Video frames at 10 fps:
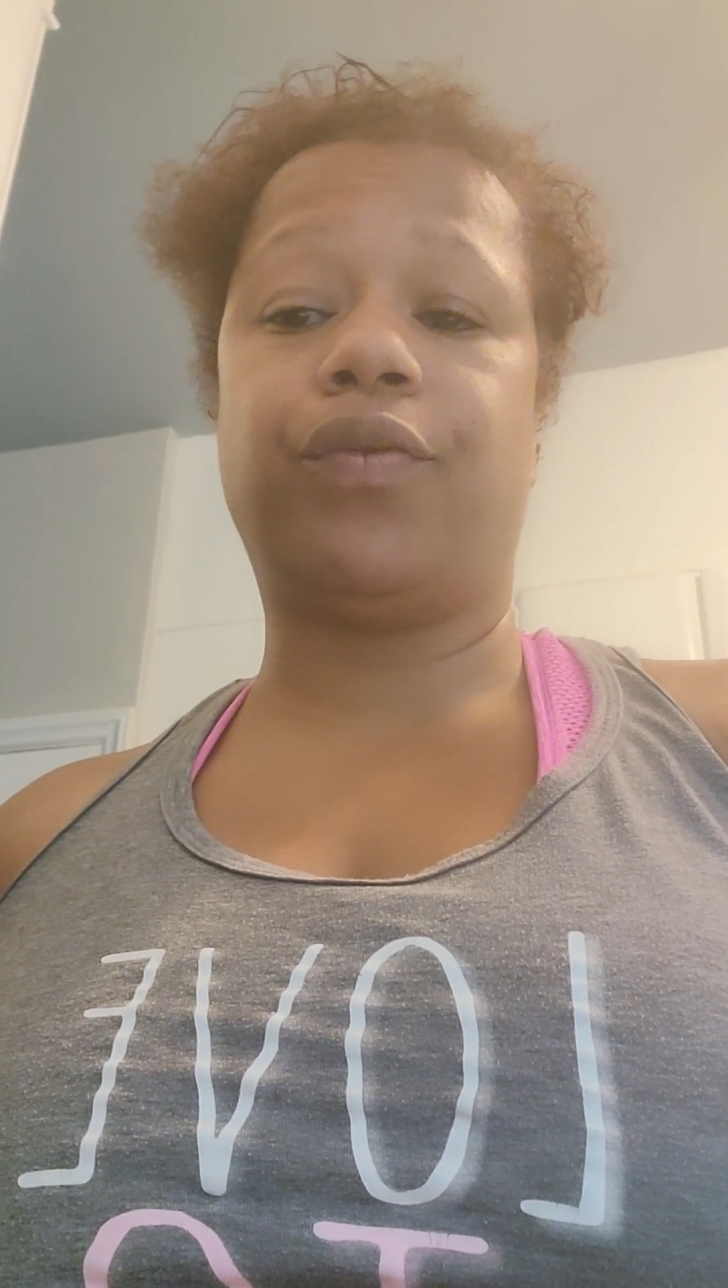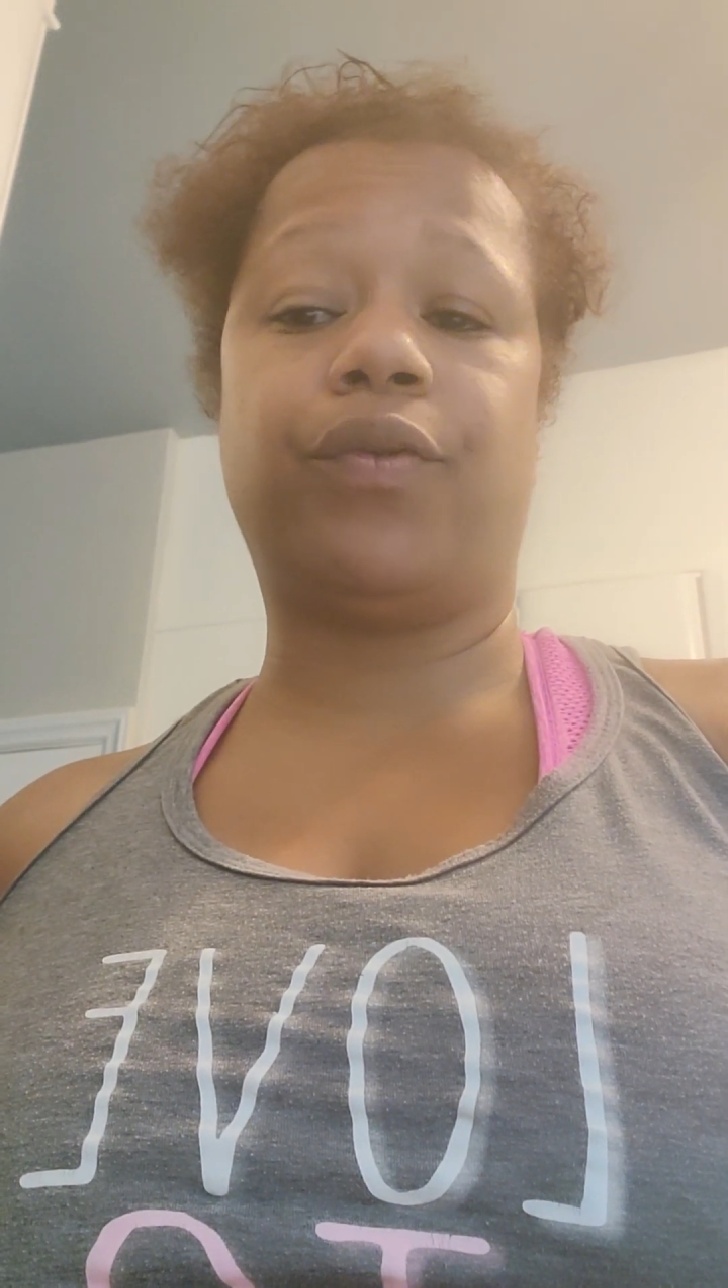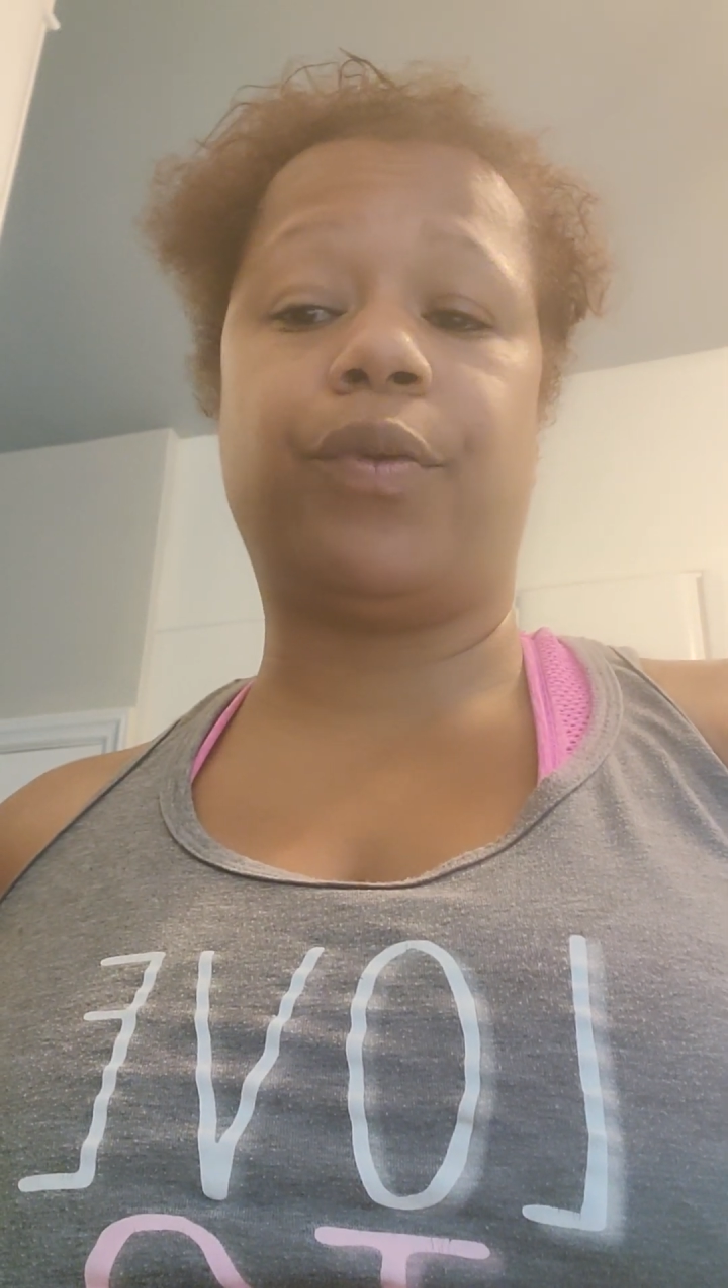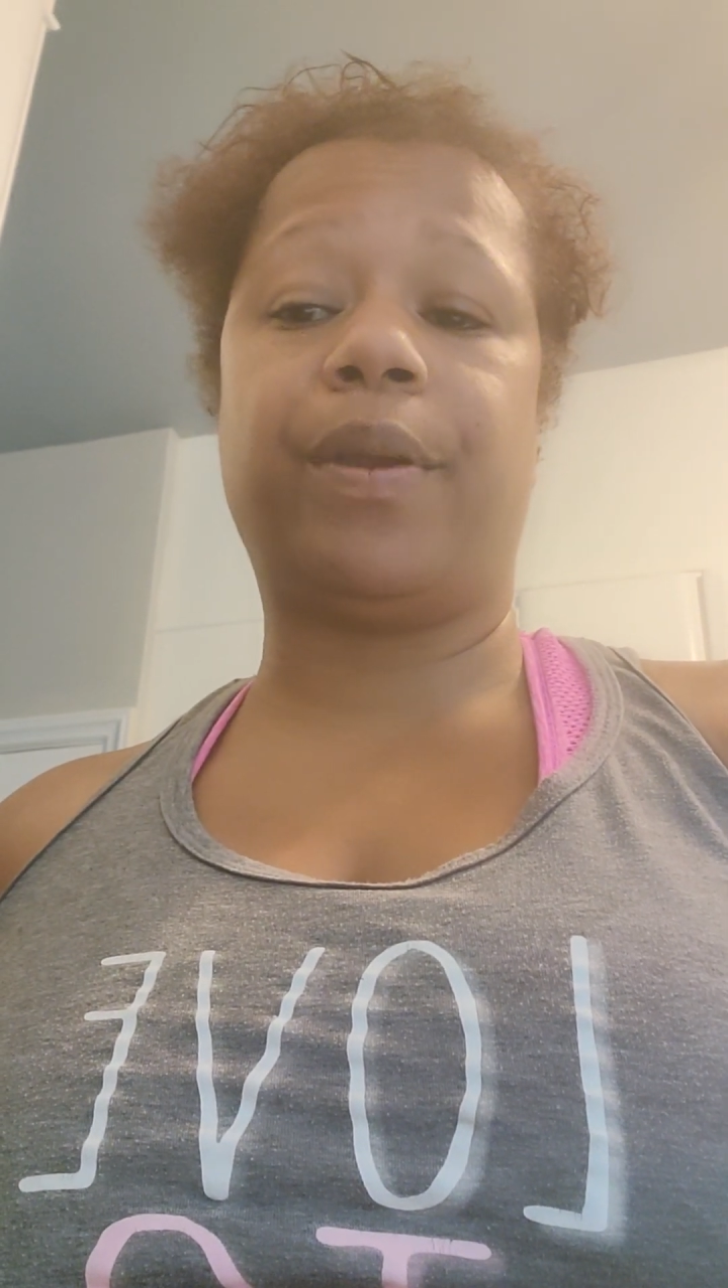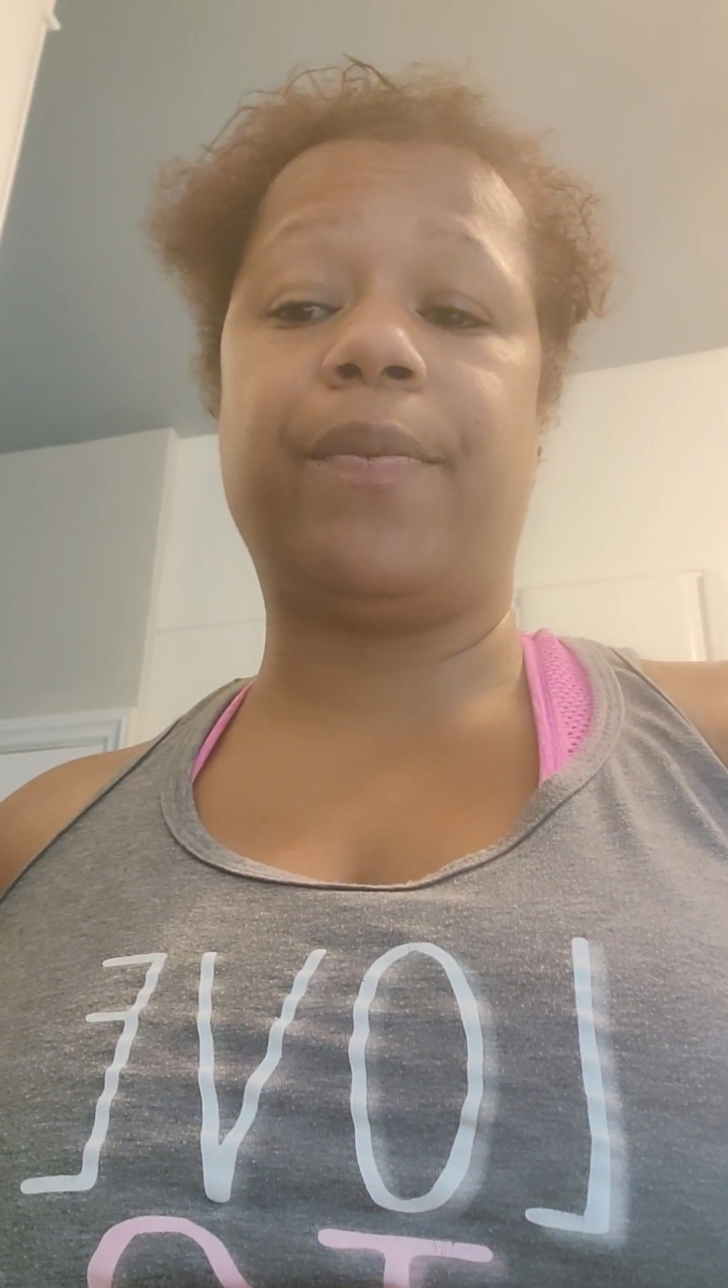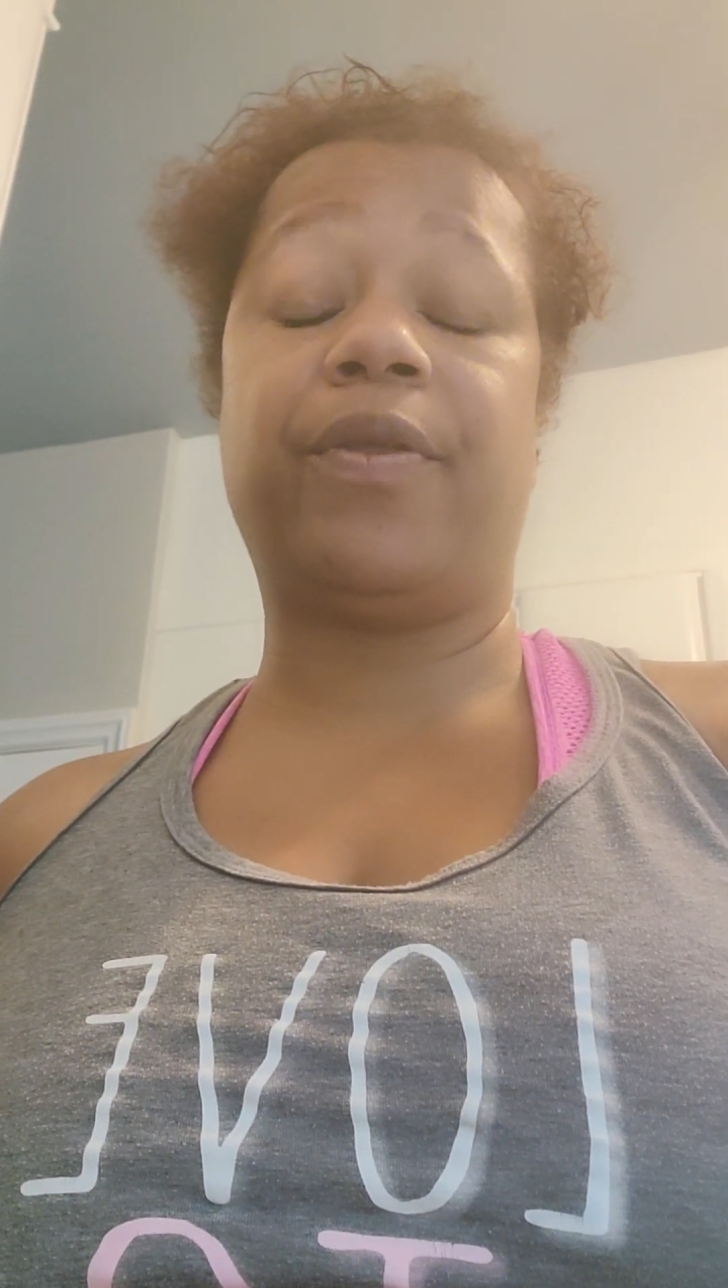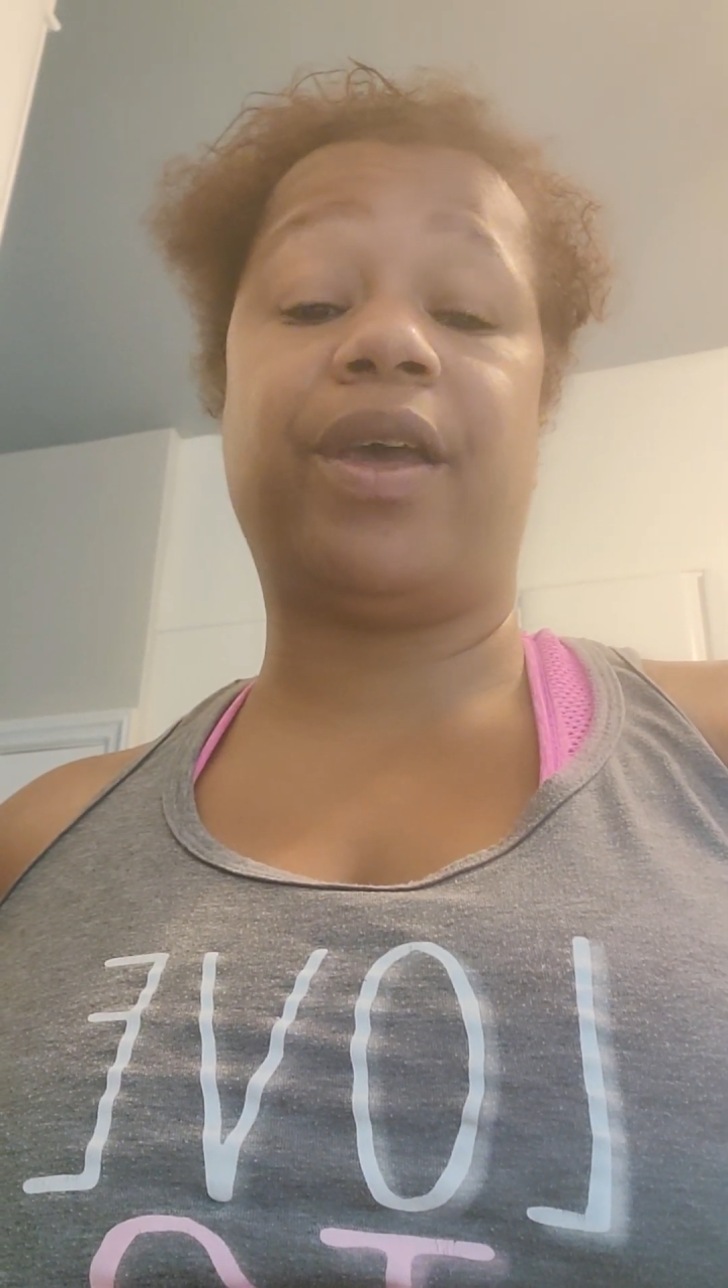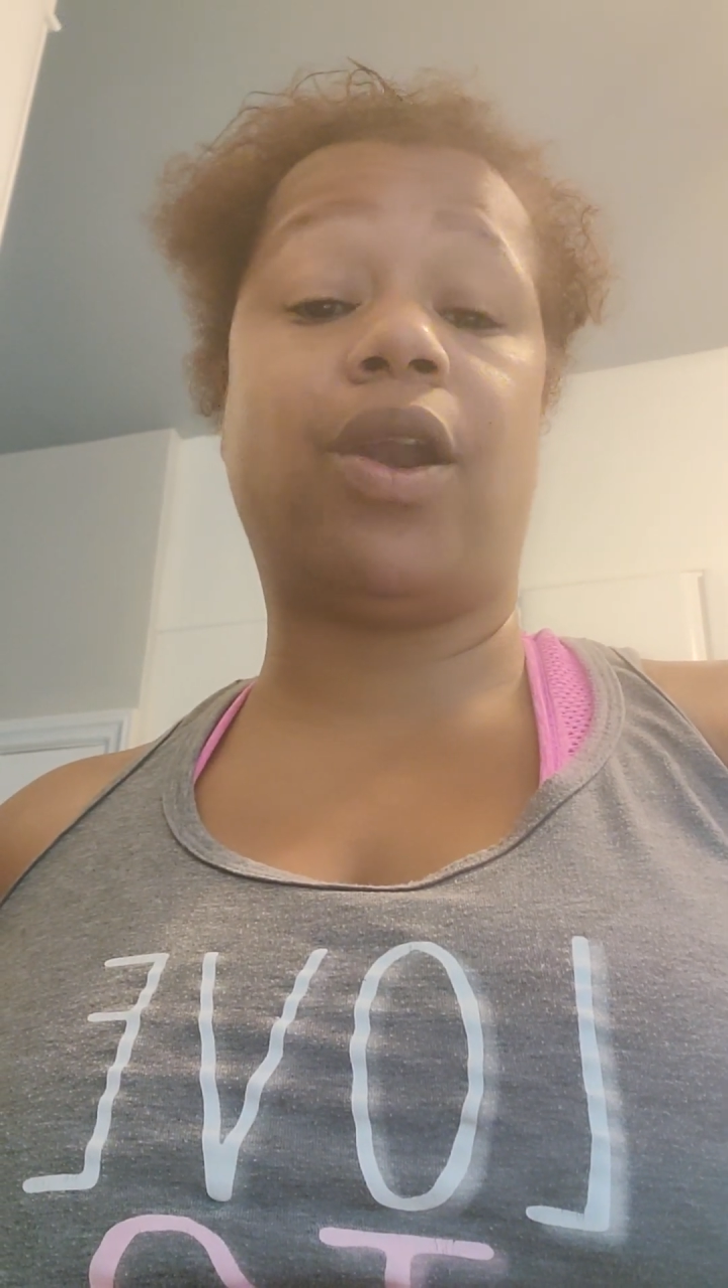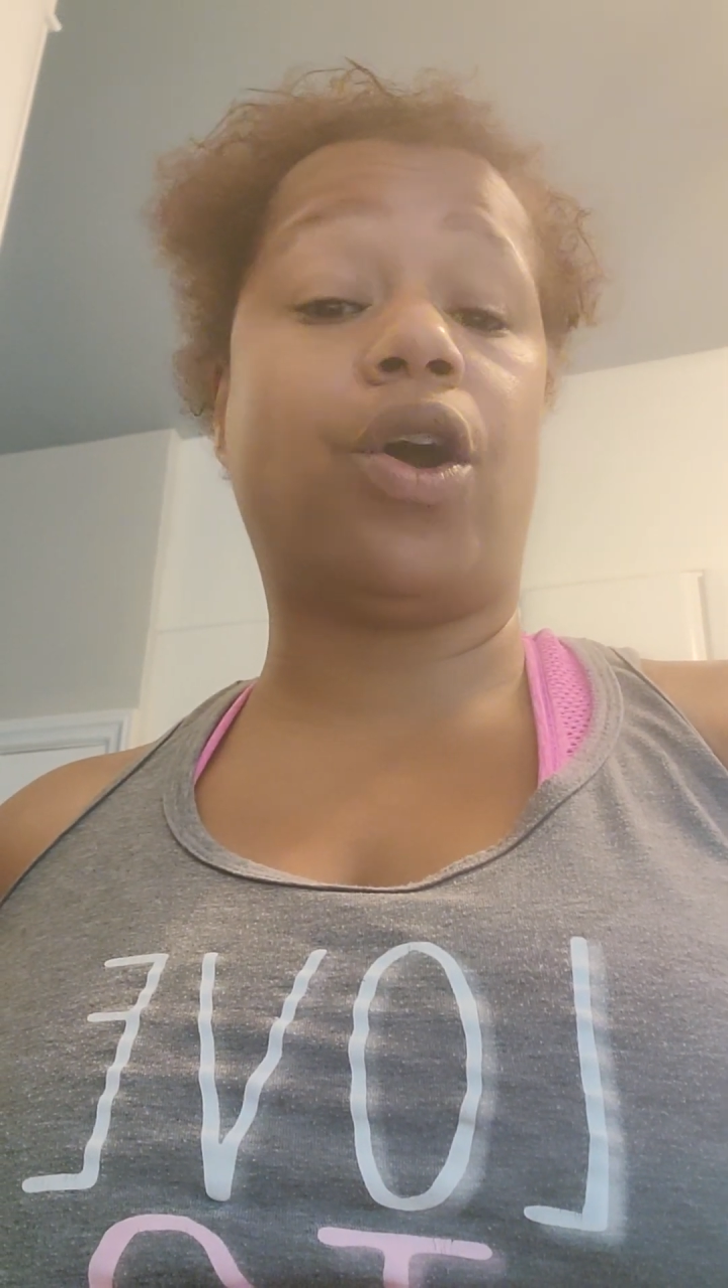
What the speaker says: for people that